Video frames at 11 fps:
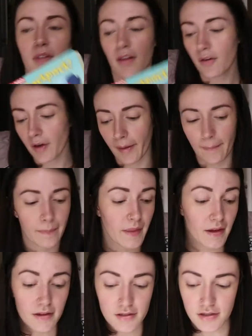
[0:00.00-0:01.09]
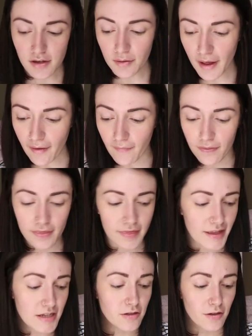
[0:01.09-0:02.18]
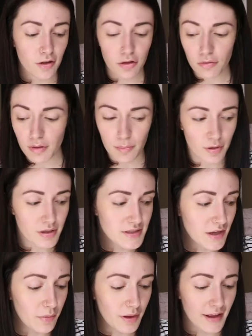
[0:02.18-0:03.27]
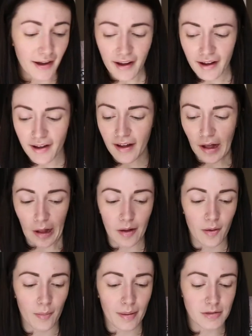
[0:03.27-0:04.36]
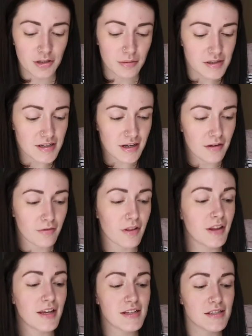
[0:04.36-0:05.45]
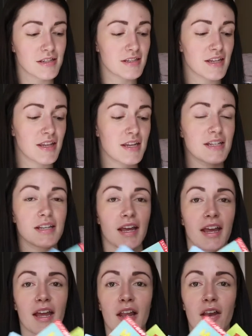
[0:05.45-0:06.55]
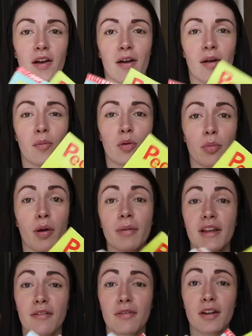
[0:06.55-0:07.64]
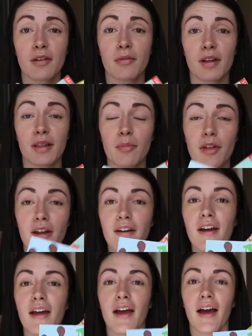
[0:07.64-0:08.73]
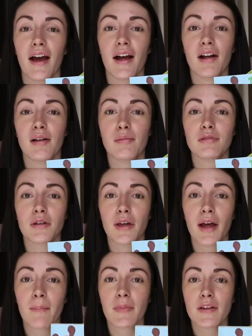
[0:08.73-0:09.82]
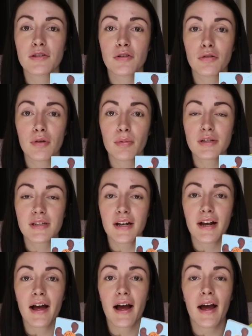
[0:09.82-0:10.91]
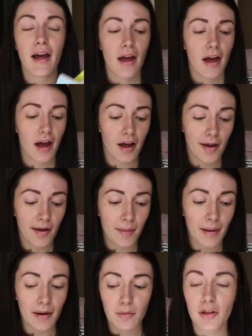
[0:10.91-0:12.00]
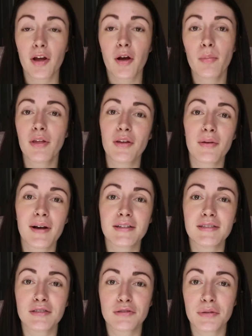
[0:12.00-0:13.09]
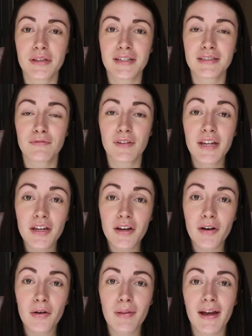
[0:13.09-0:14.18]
Okay. So yeah, these are the 3 books that we got. I'm so excited for the kids to see these, and we're probably definitely going to read them later. So yeah, these are the 3 books that I got. I really hope that you guys enjoyed this video.